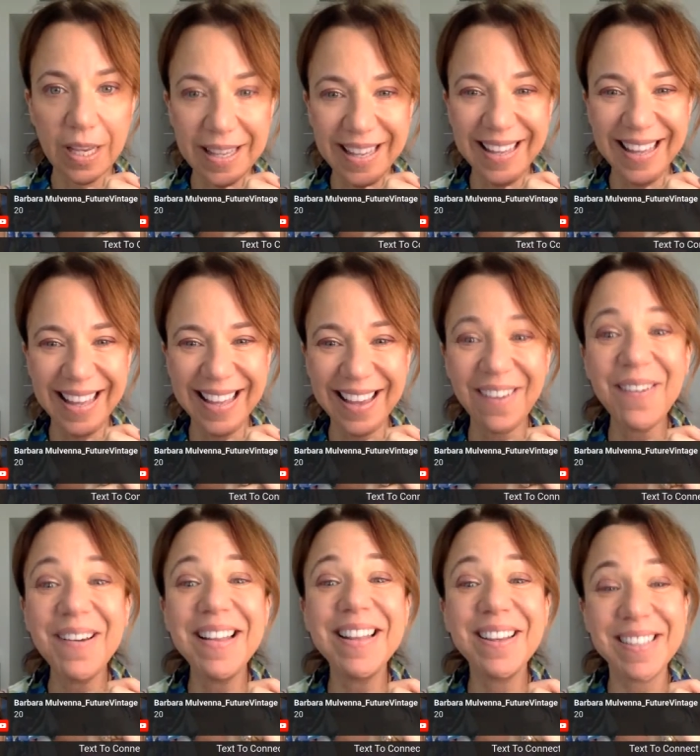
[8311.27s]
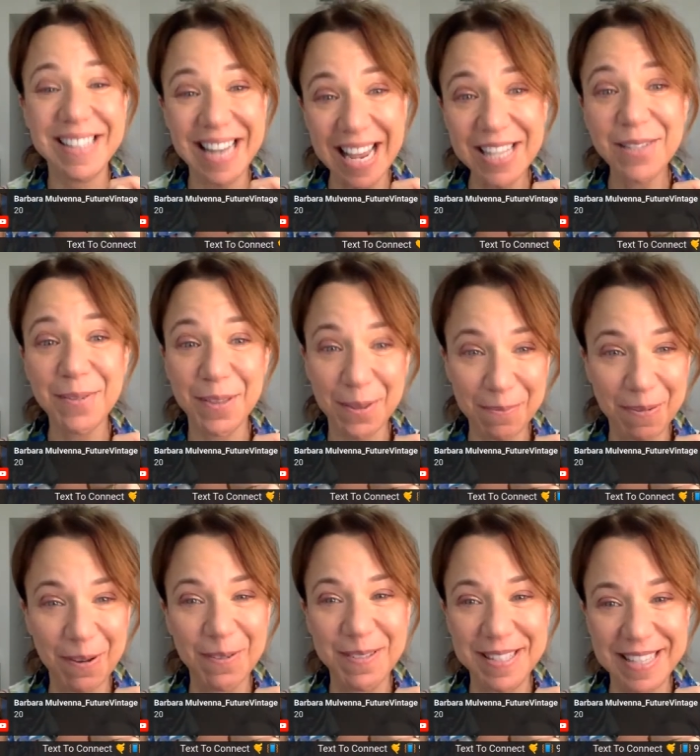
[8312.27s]
oh, it looks nice with the
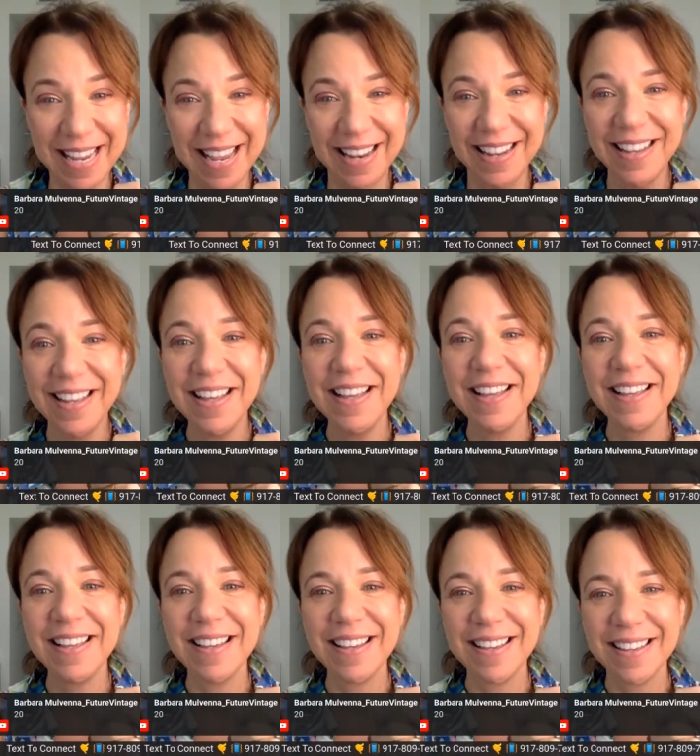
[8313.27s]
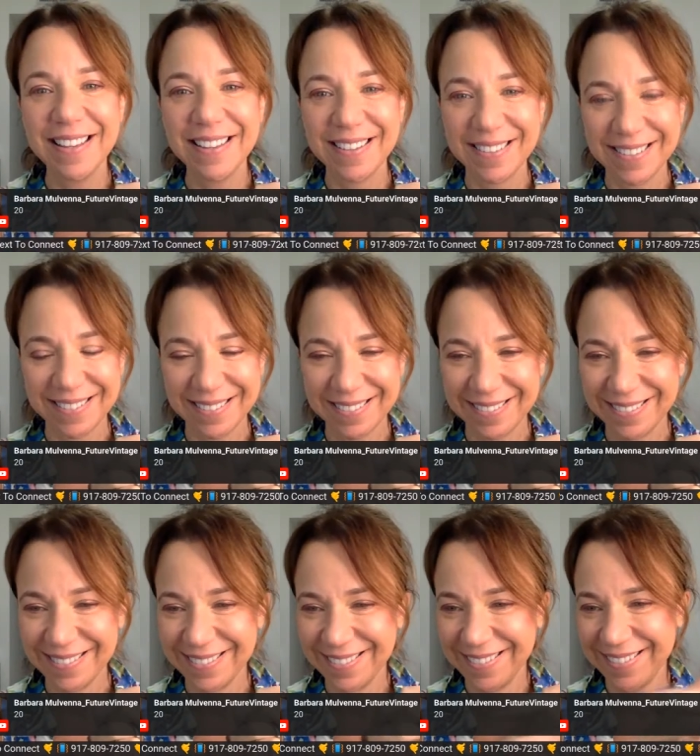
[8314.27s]
post-it. Yeah. No, it is. Like that's
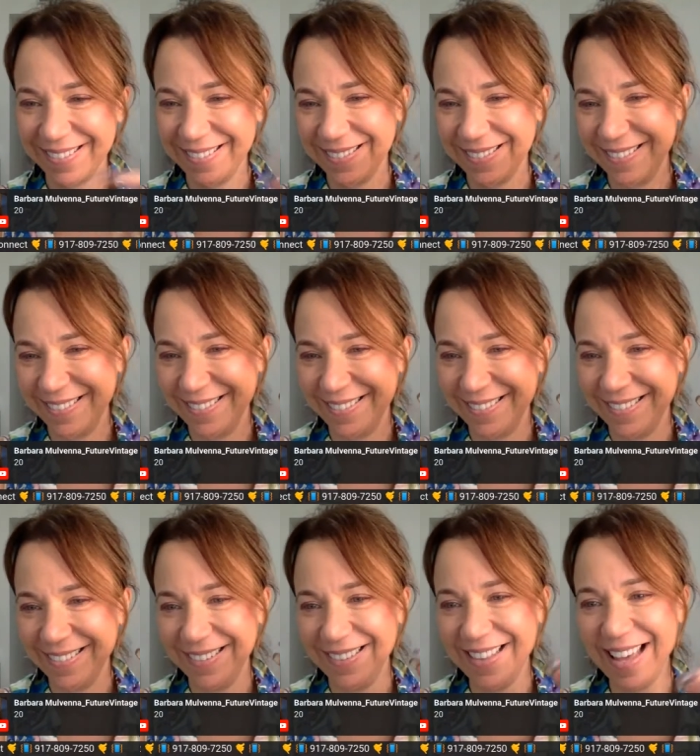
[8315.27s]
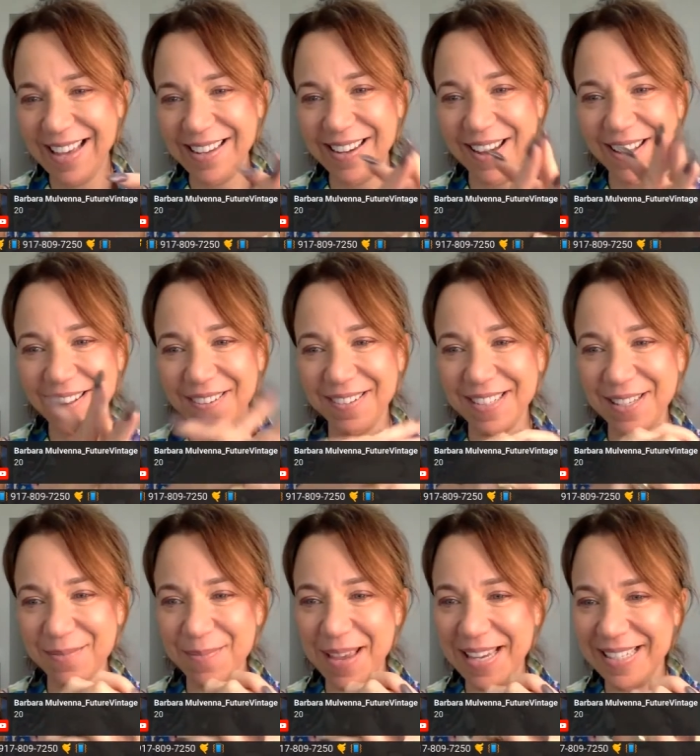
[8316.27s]
my thing. Like that's that color is
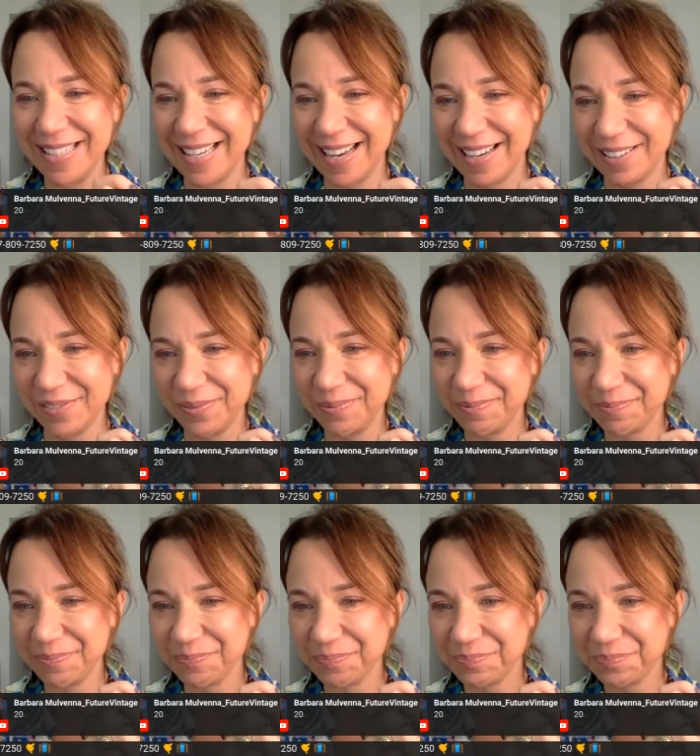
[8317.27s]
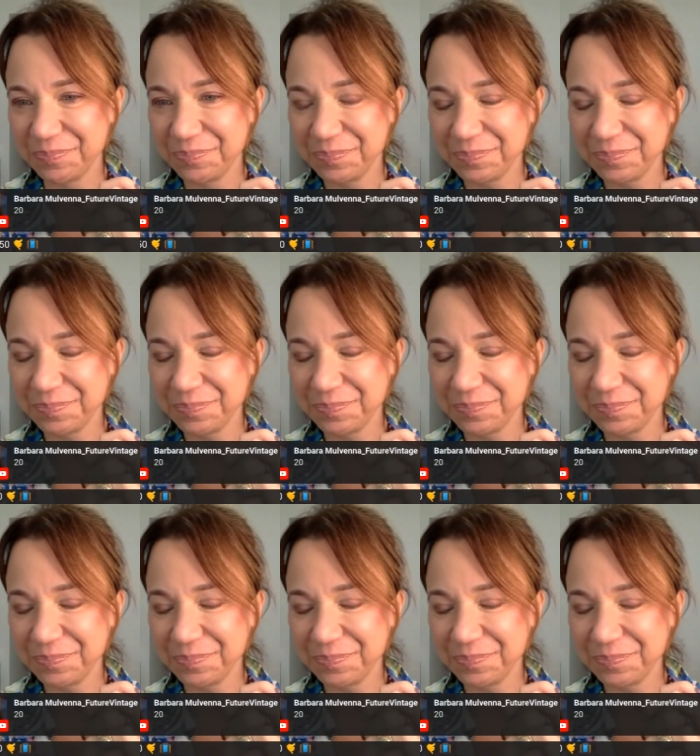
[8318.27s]
amazing. Yeah.